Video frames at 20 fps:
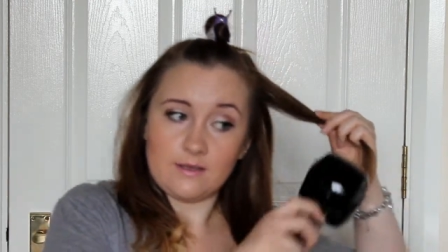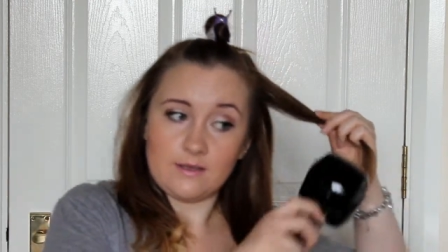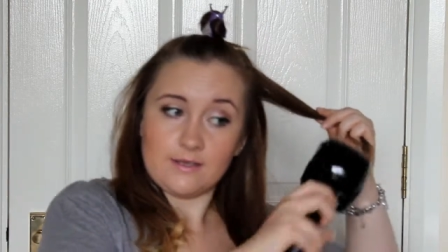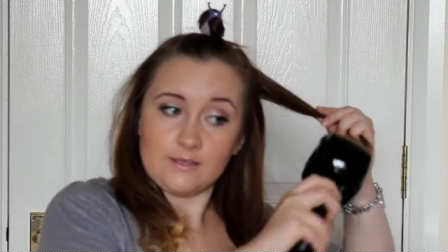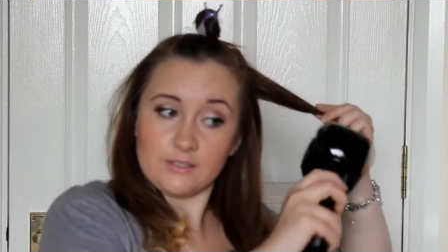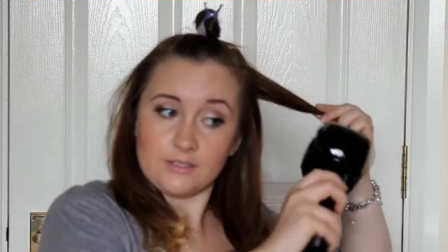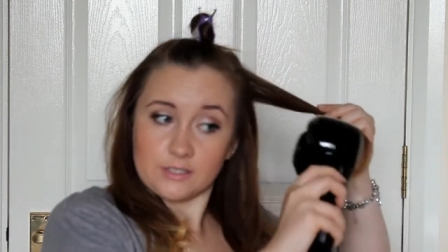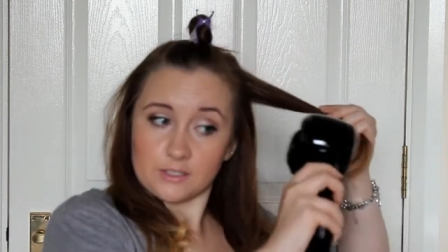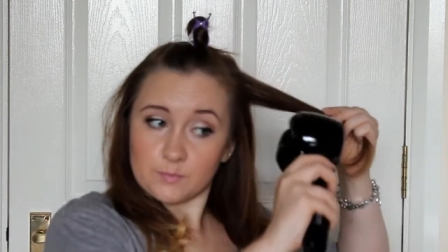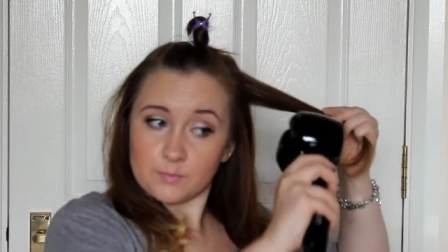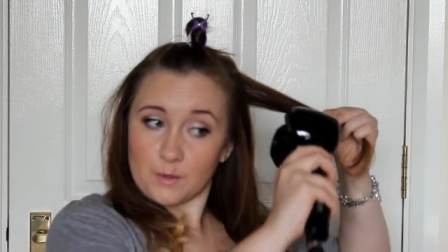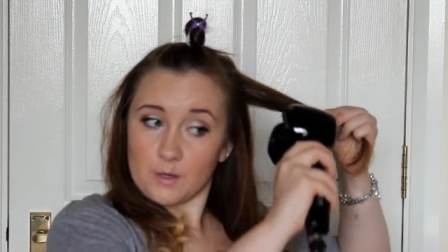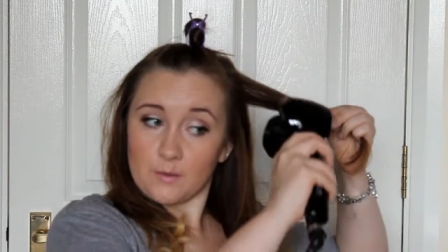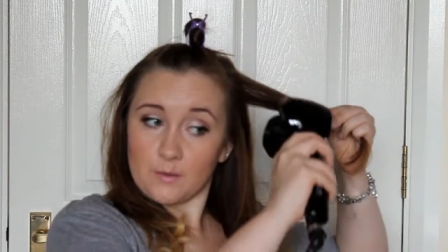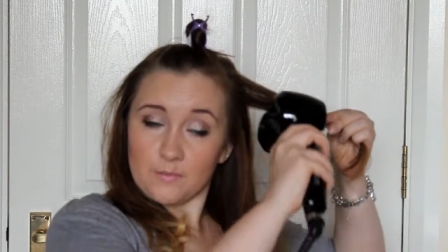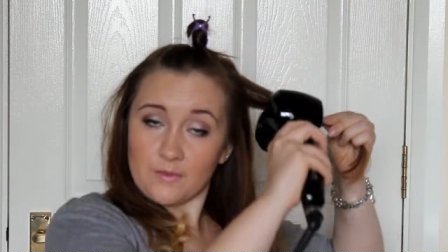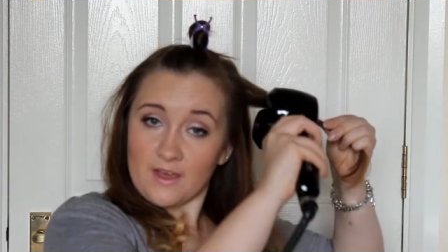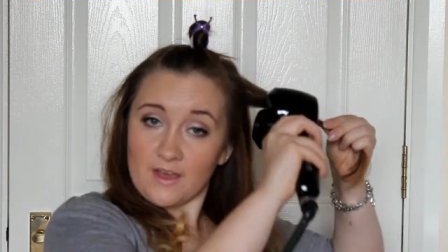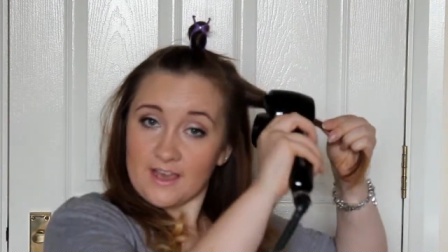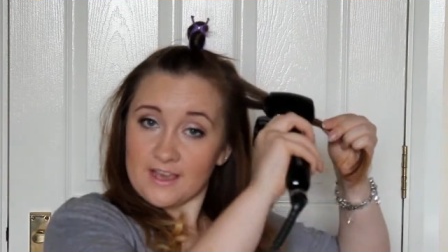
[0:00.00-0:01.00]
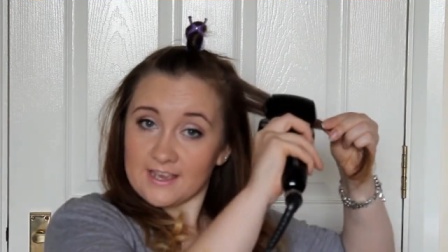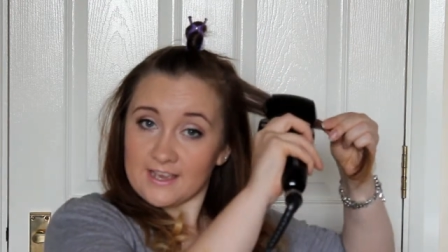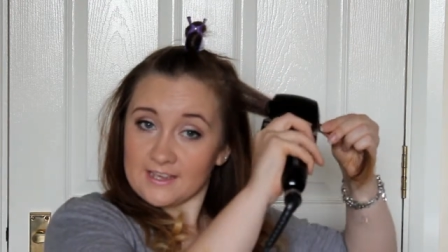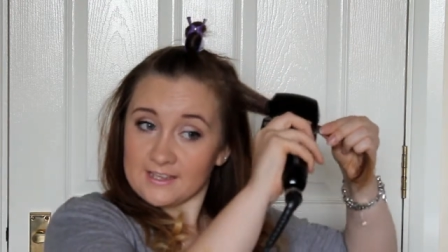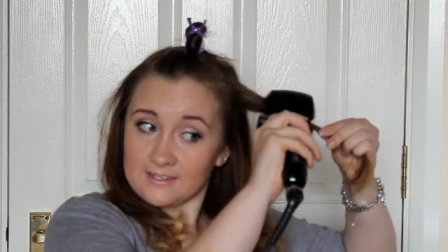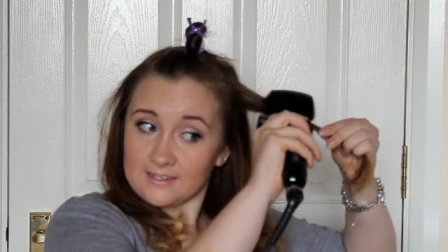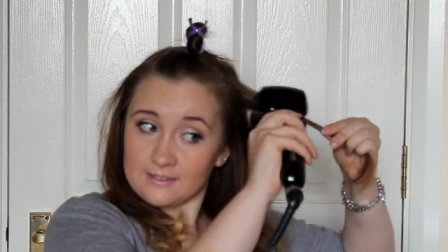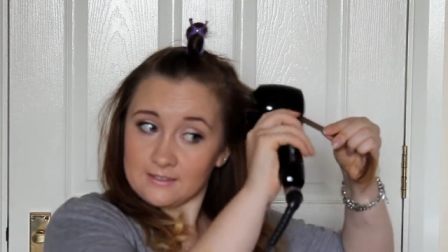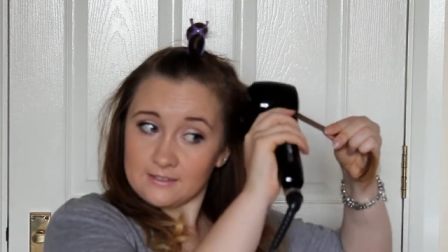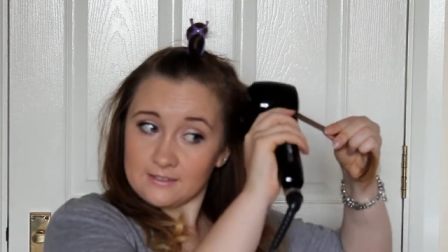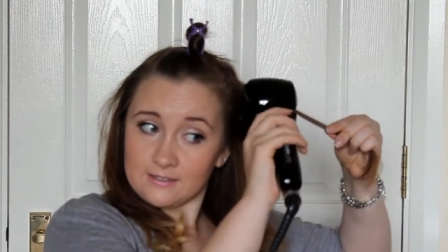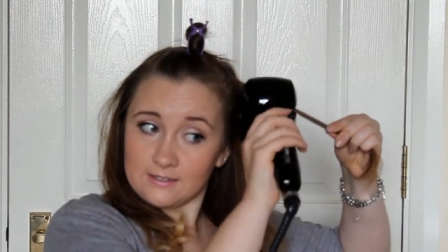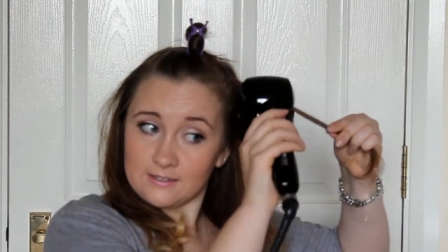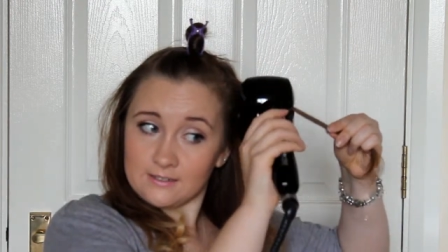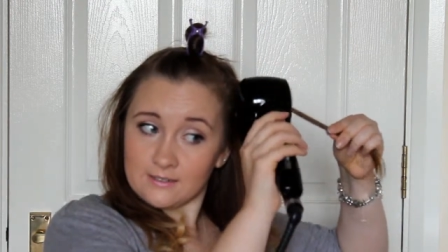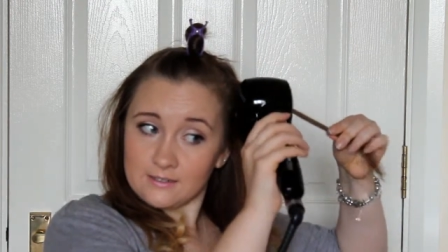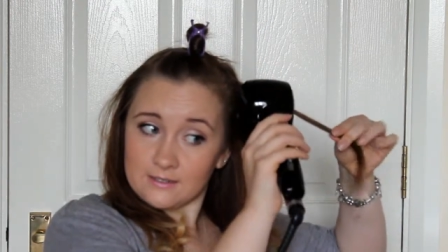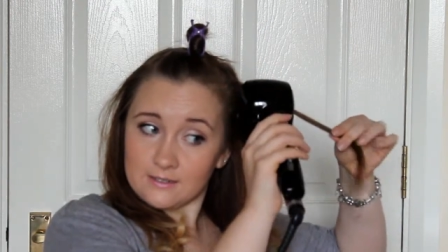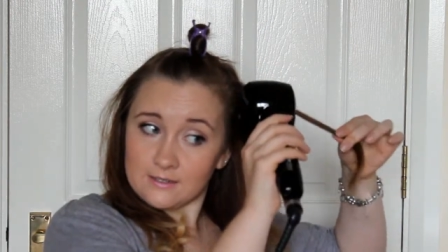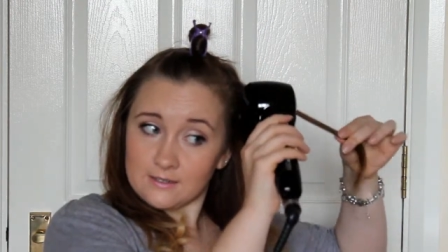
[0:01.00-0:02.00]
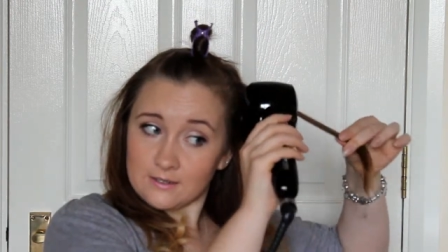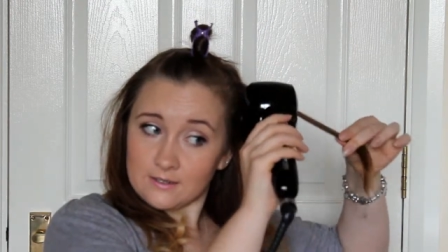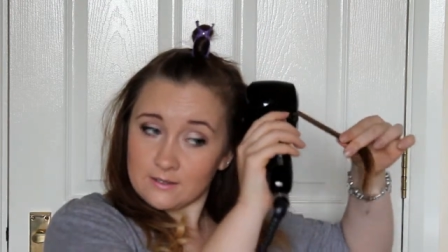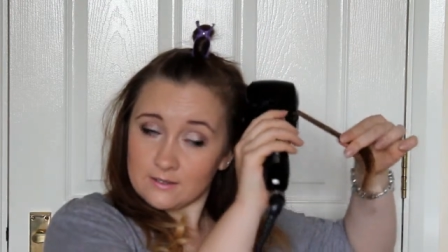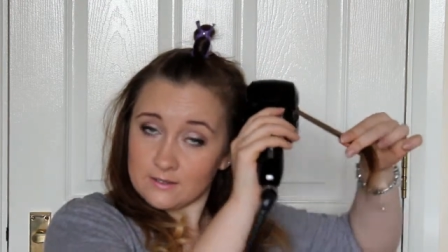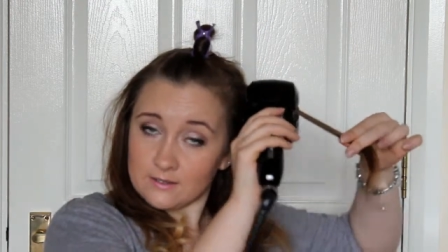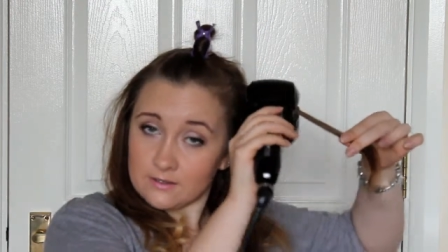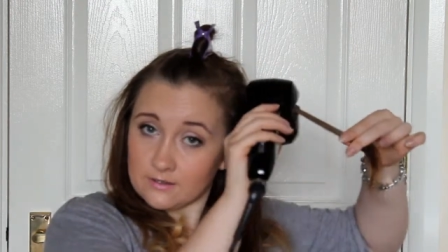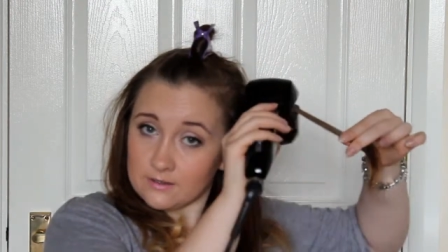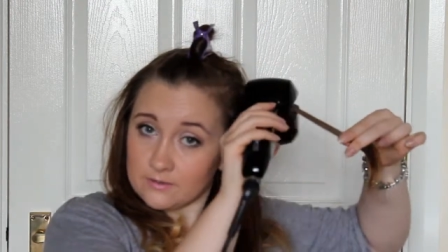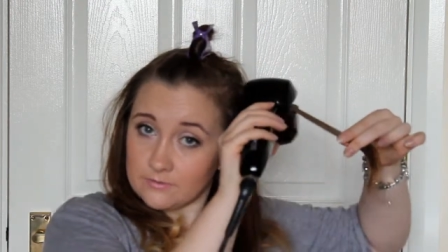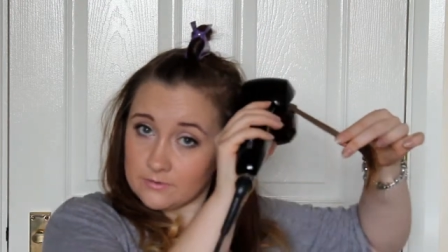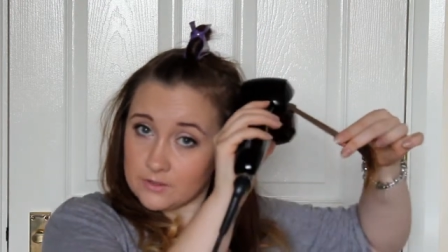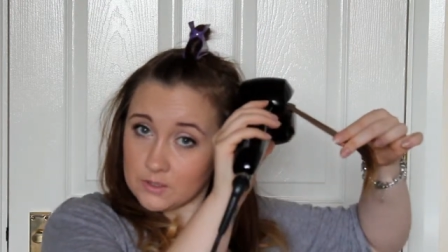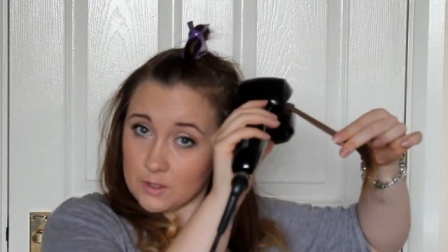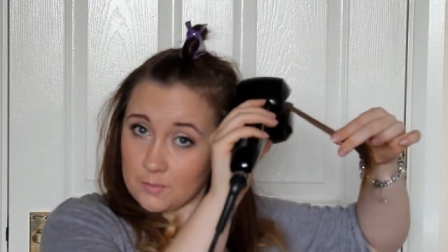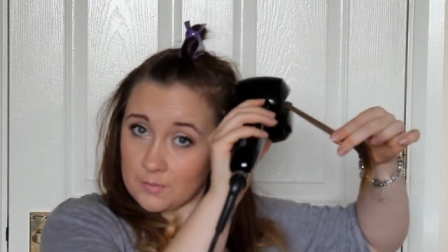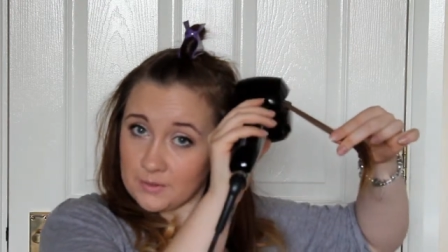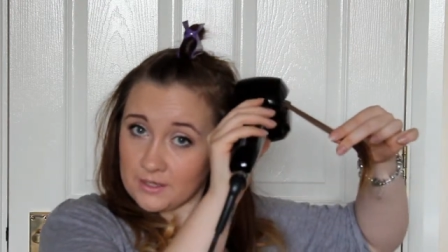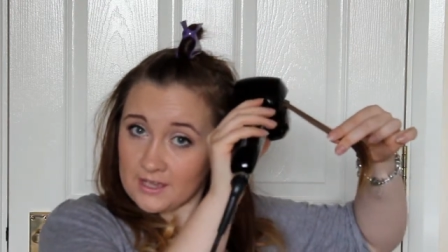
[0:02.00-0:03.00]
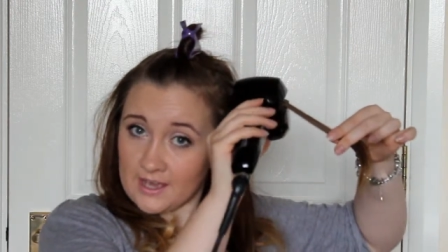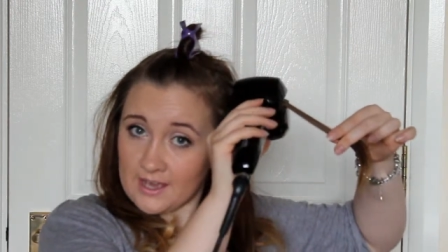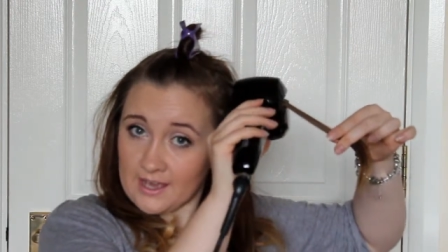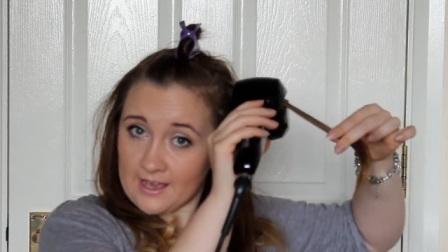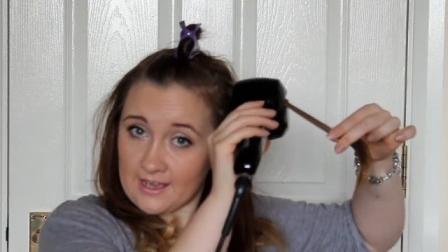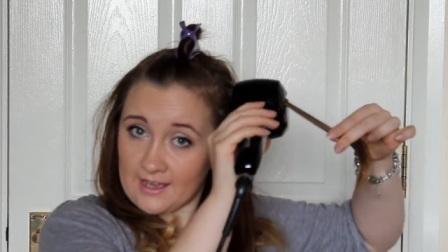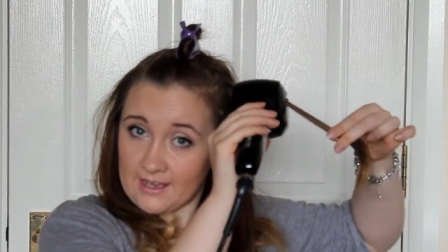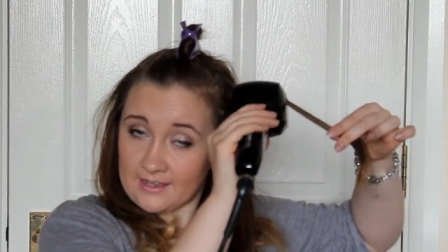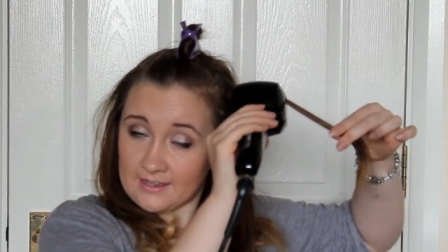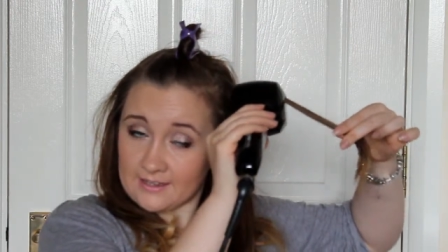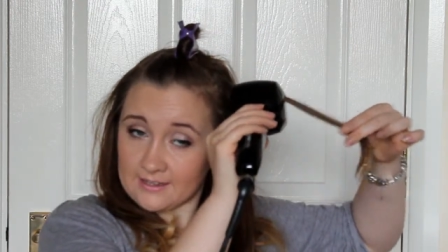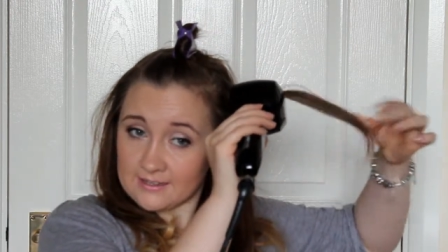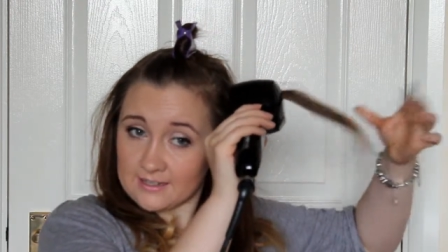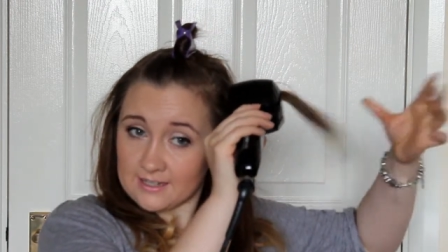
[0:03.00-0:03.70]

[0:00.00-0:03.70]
is just pop that in at the top of your hair,